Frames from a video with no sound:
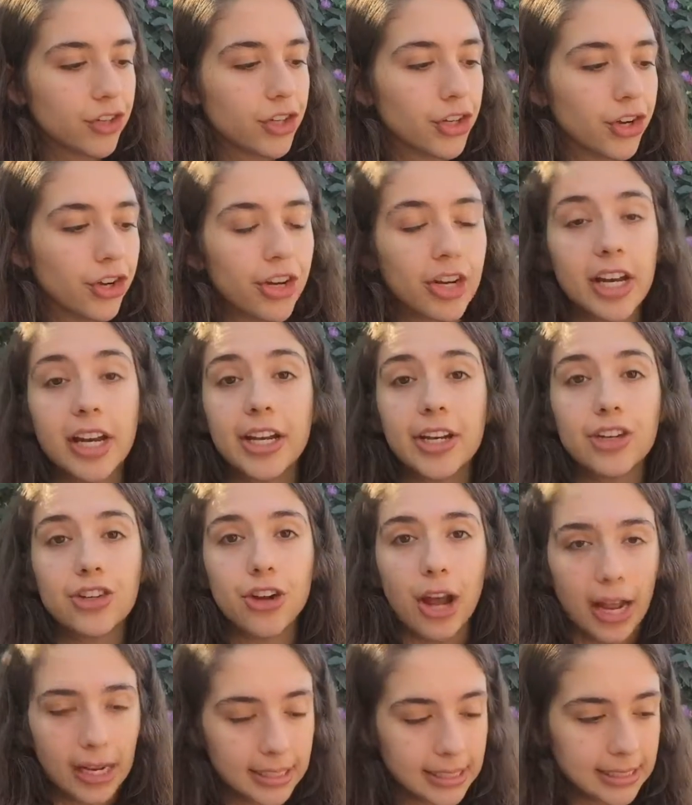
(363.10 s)
for urinary
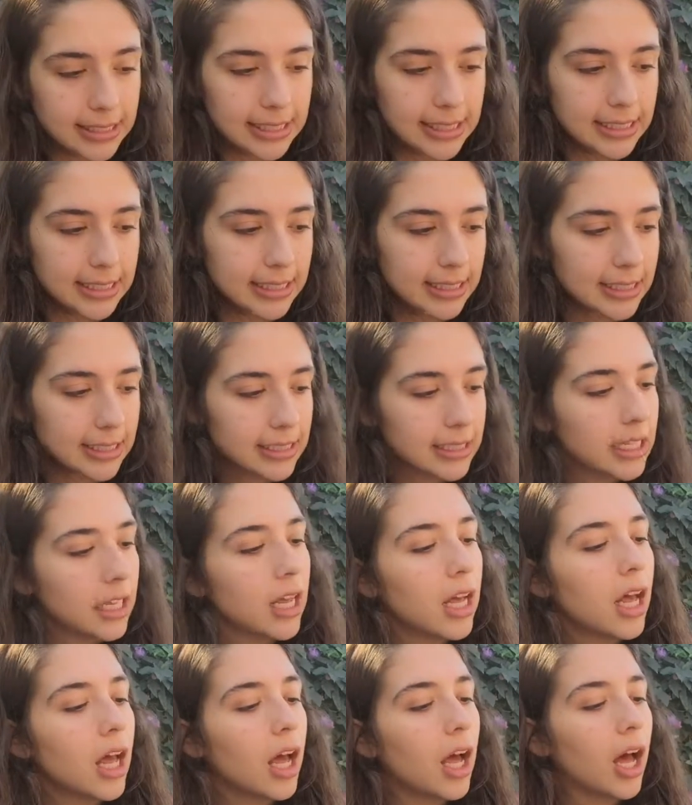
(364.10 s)
tract diseases,
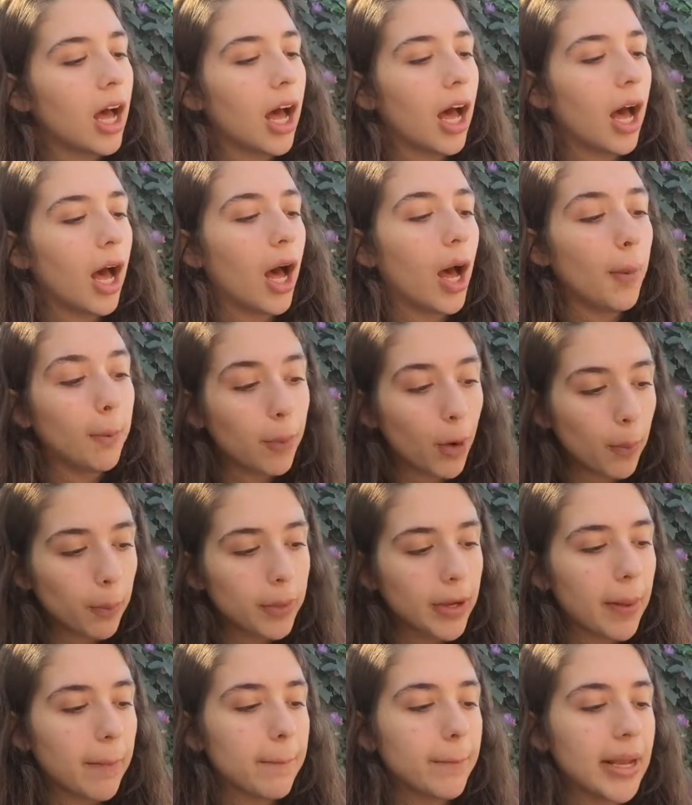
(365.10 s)

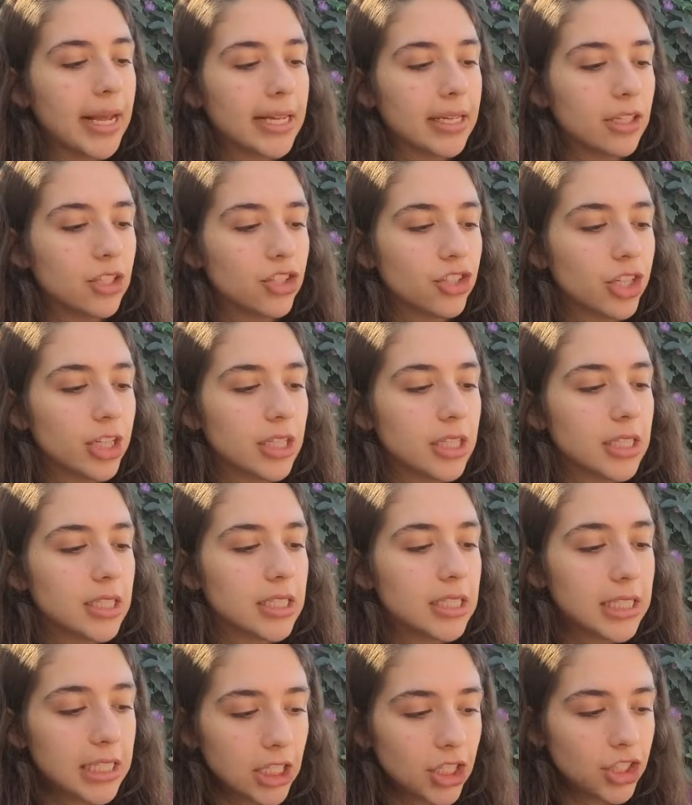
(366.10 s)
appropriate patient
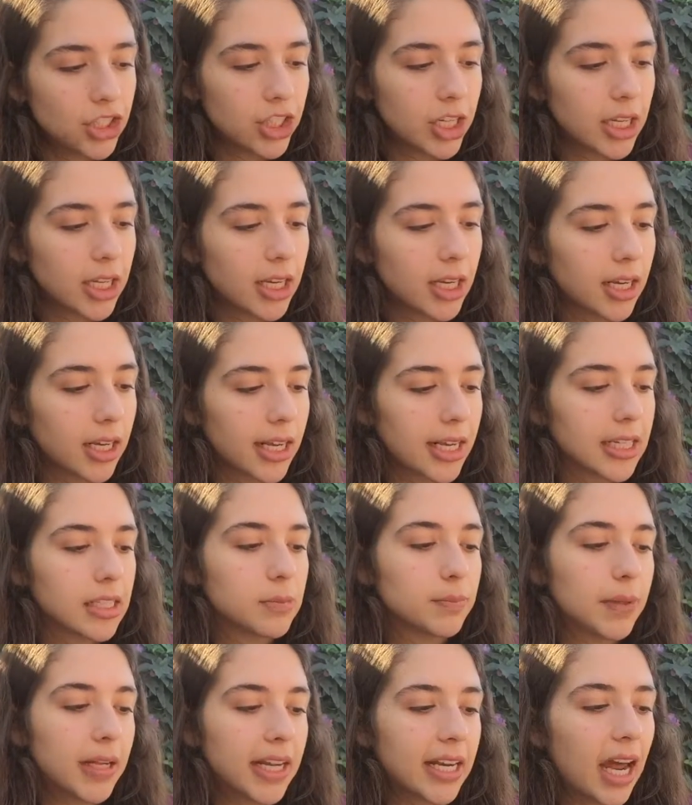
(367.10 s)
teaching,
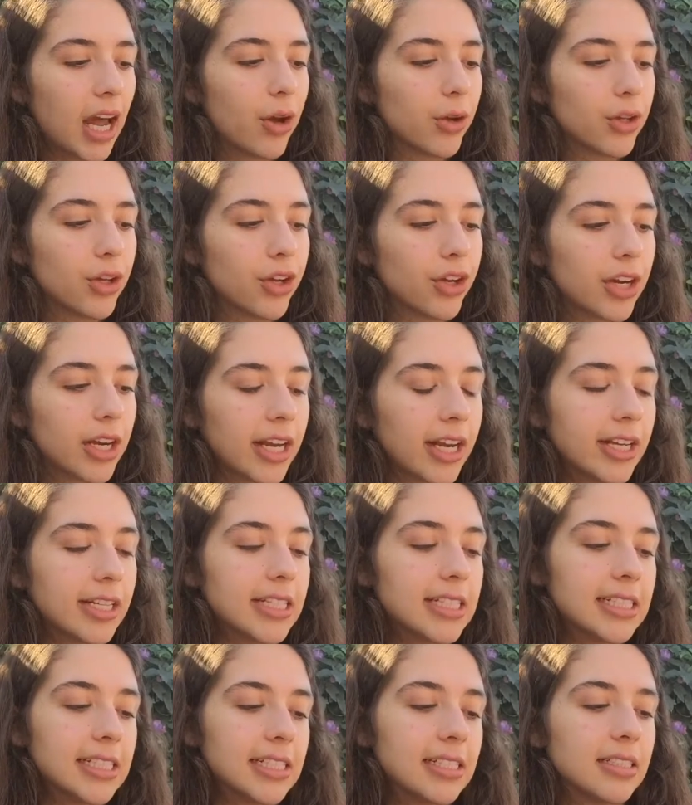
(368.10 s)
explain how
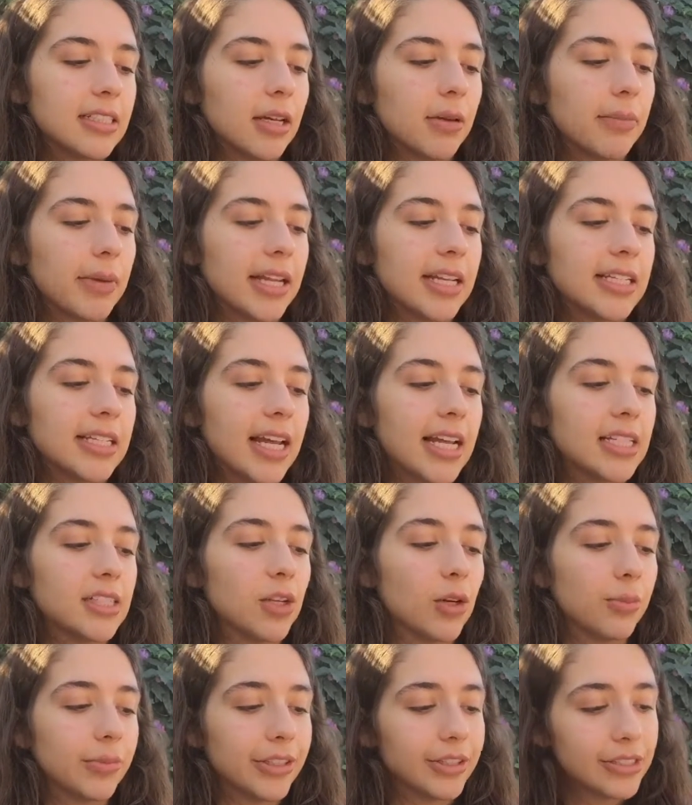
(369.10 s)
urinary system
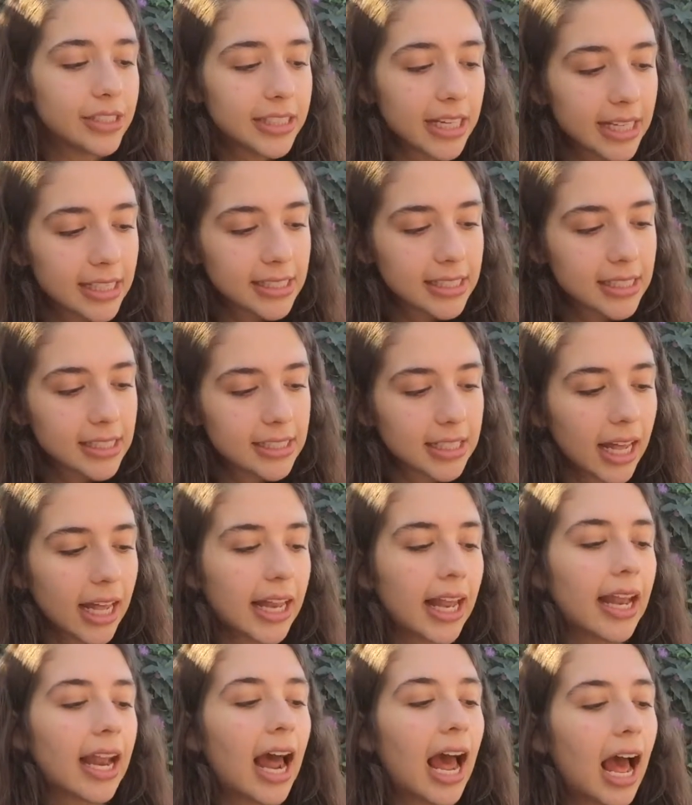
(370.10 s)
maintains homeostasis,
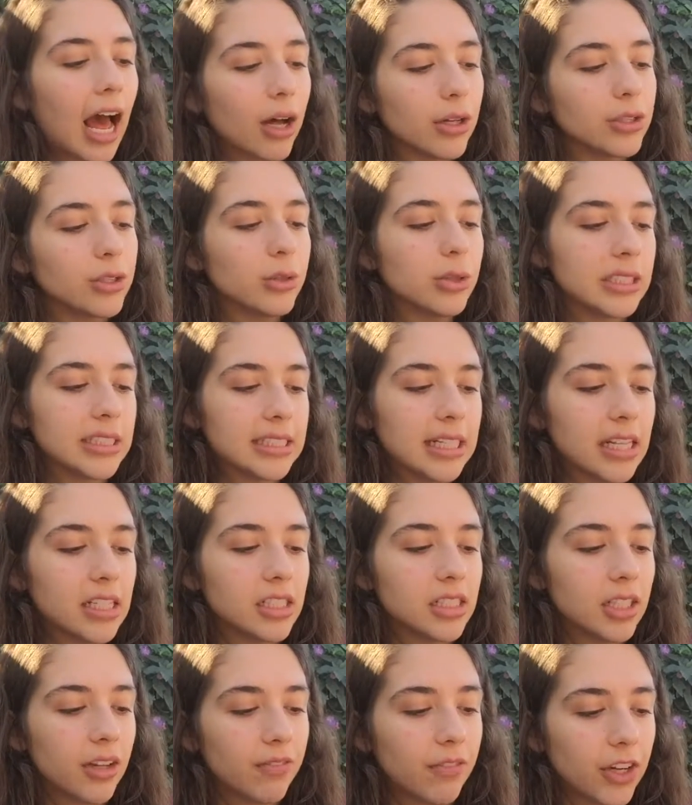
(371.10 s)
and then how to
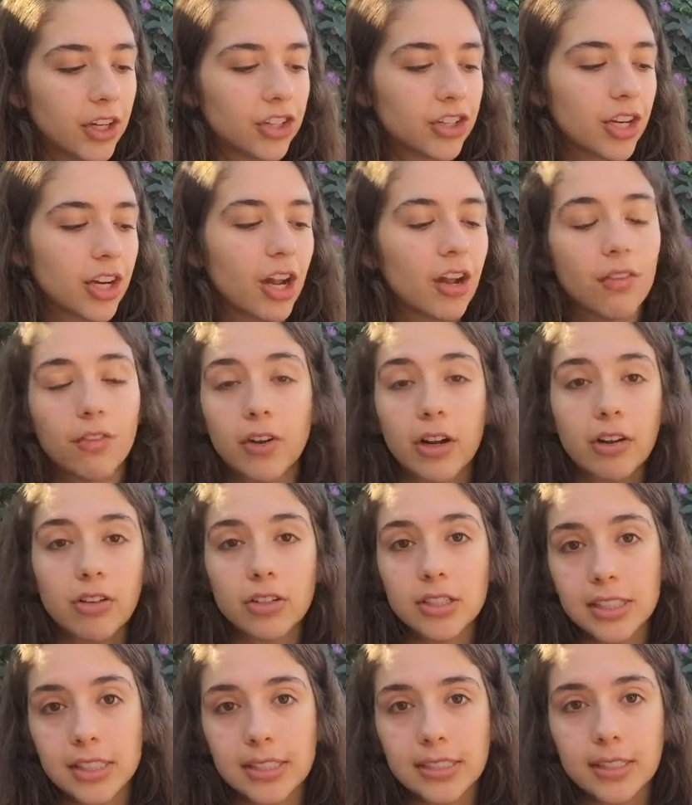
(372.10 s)
assess the function of
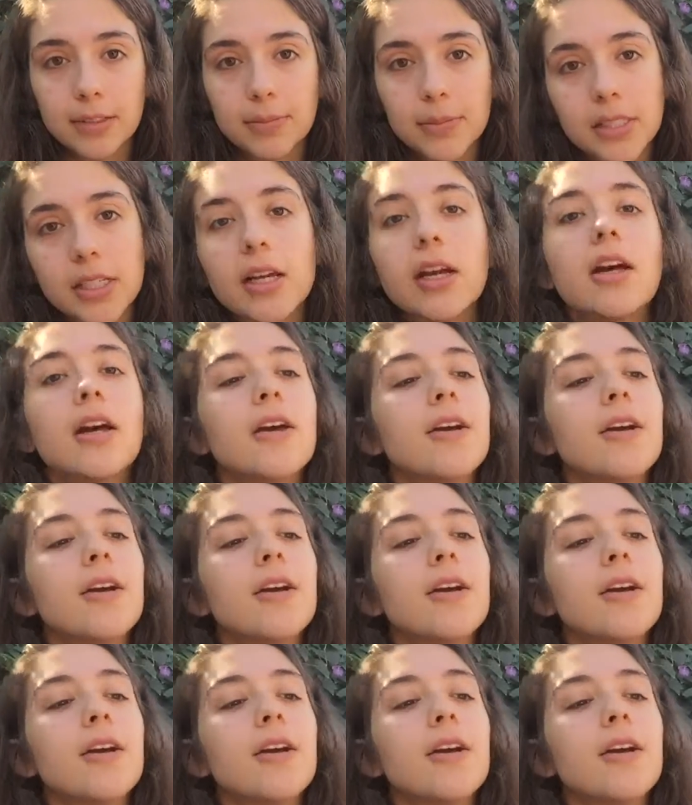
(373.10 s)
renal systems.